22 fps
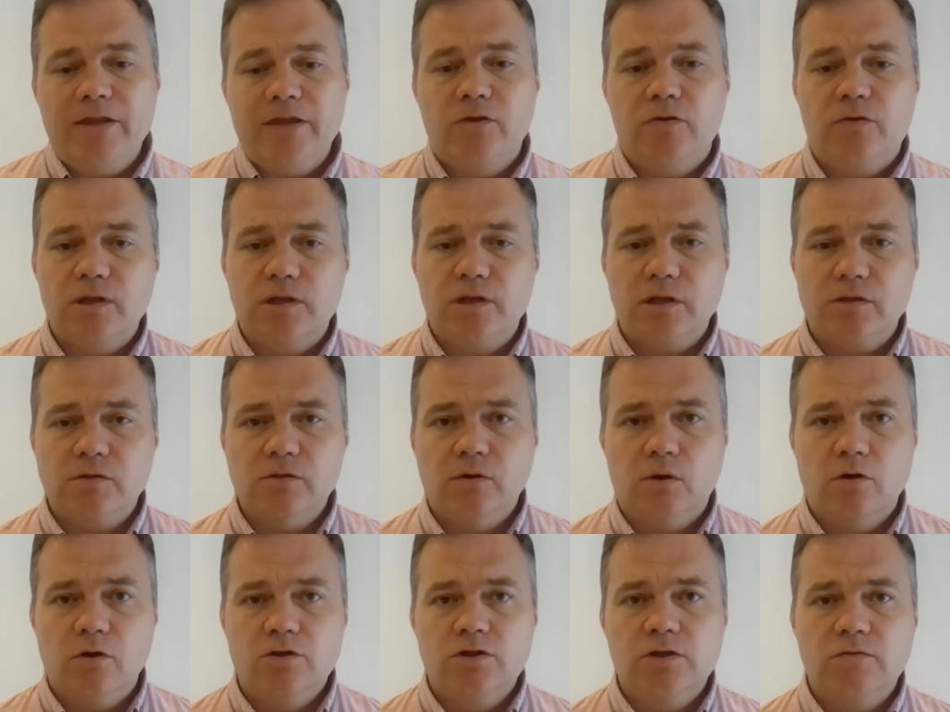battery
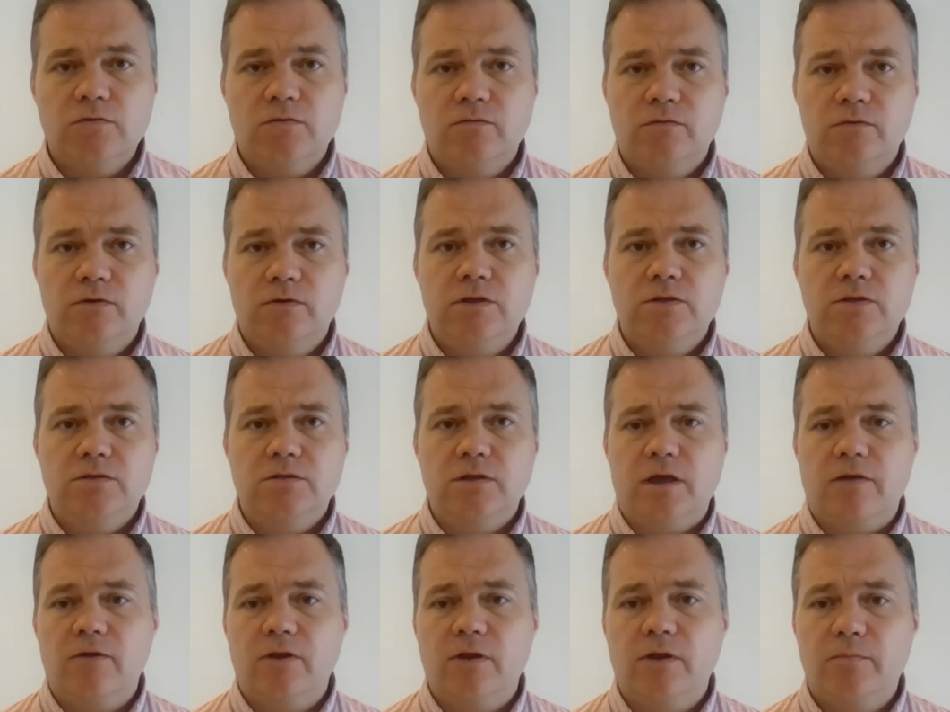technology, which is
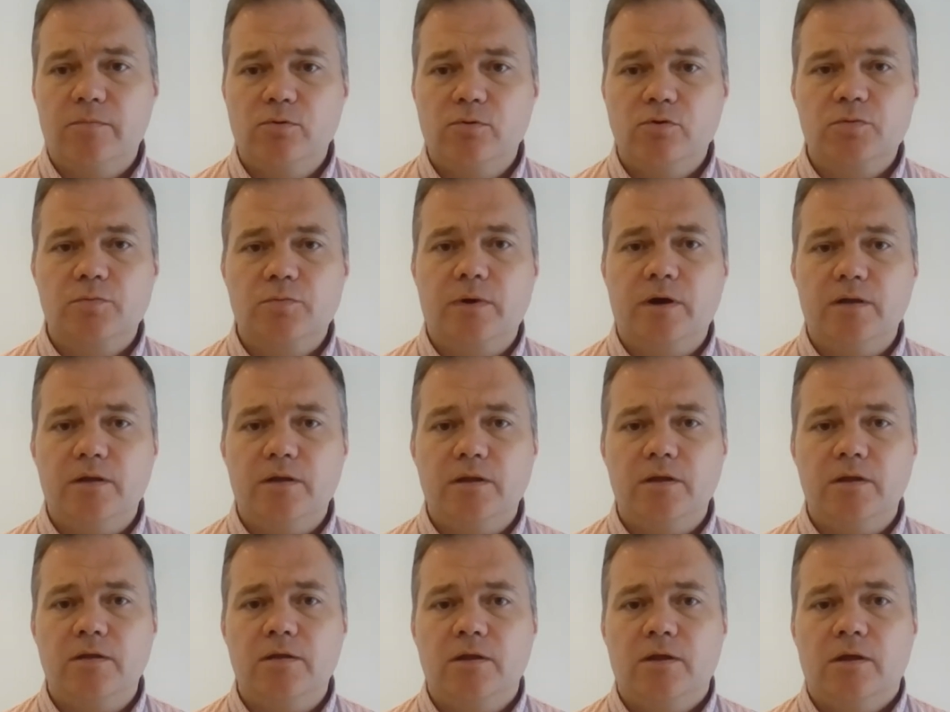heavily pushed by
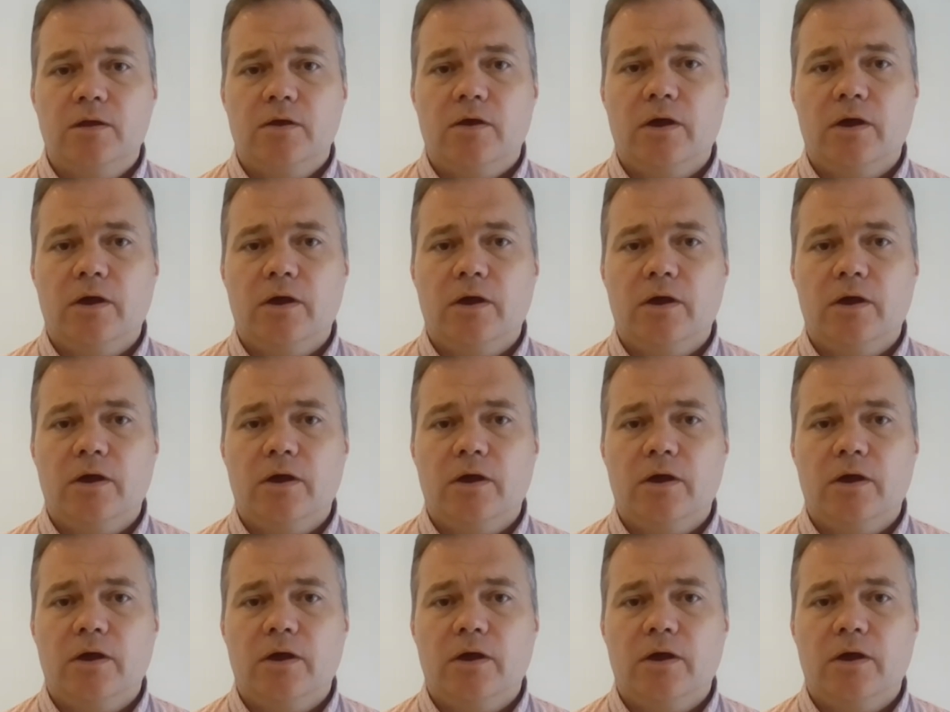the